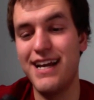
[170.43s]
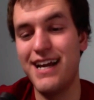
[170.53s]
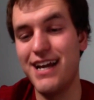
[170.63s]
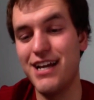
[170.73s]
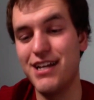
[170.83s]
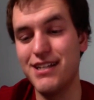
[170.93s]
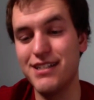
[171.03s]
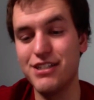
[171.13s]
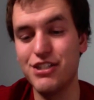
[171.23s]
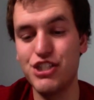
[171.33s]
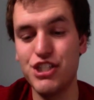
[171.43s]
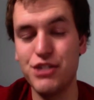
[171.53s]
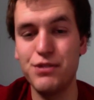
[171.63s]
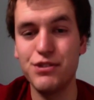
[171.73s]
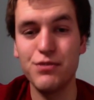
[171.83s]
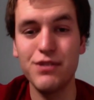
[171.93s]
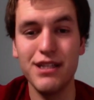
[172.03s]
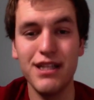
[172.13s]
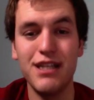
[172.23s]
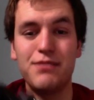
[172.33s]
and she was only
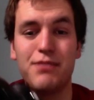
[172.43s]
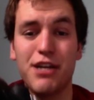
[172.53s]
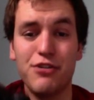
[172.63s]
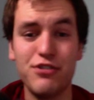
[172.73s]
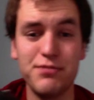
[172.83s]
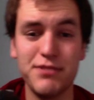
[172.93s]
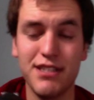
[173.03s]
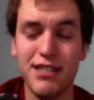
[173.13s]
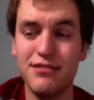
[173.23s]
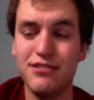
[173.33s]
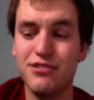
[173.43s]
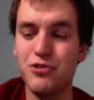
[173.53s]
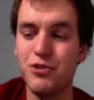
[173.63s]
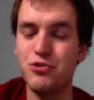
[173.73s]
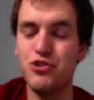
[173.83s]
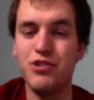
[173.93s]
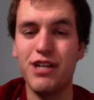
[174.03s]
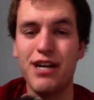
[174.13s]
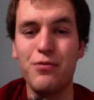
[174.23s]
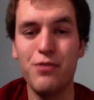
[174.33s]
lit by Christmas lights, so I was shooting
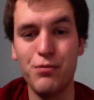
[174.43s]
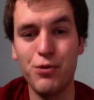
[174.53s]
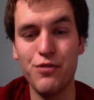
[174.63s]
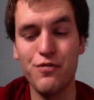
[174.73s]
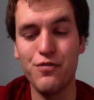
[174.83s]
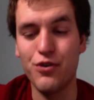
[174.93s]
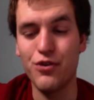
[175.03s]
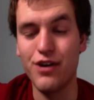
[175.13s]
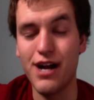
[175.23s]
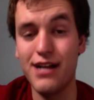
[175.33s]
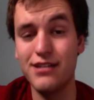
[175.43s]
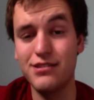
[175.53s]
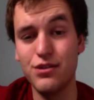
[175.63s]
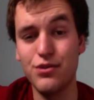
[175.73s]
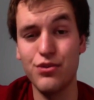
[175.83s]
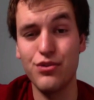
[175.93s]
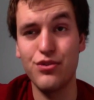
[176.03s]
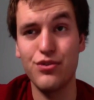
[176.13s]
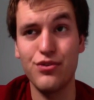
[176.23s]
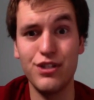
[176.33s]
at 1.4 ISO
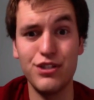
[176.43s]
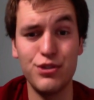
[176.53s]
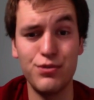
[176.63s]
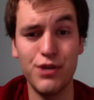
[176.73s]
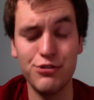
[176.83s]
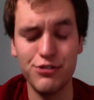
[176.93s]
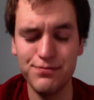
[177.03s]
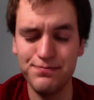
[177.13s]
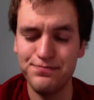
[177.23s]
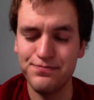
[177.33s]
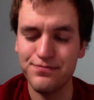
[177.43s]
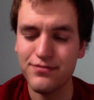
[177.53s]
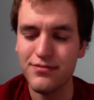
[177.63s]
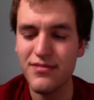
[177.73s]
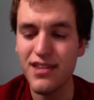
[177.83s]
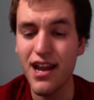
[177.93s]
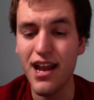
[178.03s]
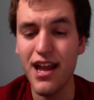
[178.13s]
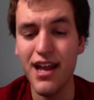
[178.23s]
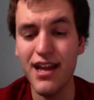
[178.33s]
3200,
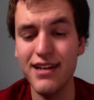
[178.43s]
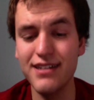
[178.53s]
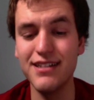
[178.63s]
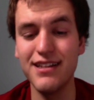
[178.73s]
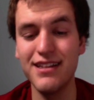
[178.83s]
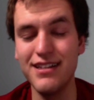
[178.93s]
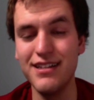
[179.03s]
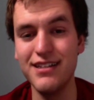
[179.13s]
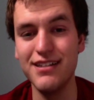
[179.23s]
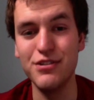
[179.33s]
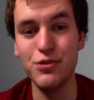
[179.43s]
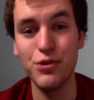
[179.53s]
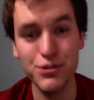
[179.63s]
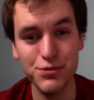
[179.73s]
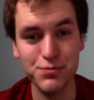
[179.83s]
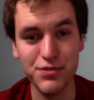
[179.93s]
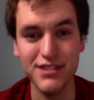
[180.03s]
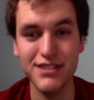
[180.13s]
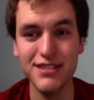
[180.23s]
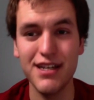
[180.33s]
and the noise was
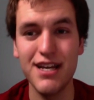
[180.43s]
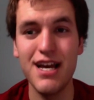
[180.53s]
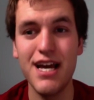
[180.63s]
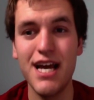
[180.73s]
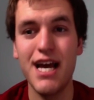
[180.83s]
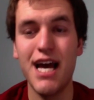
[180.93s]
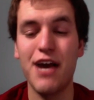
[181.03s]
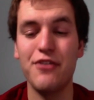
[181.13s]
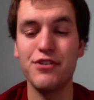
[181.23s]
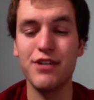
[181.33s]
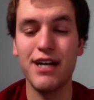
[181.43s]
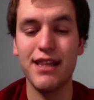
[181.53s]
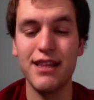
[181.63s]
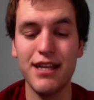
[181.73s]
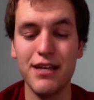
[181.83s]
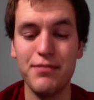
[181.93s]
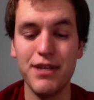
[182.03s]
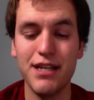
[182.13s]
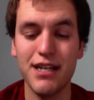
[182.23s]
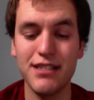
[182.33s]
present. However, I think
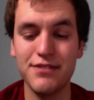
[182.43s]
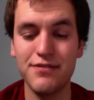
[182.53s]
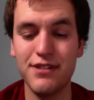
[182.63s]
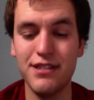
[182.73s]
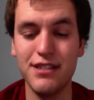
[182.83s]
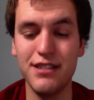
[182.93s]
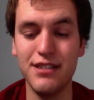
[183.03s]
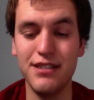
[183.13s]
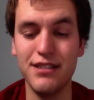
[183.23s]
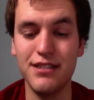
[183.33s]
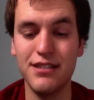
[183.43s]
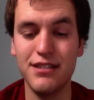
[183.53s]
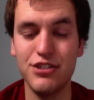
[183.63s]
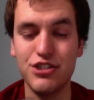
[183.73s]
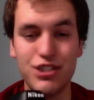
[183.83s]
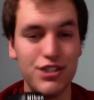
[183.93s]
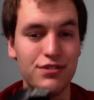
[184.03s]
because of the sheer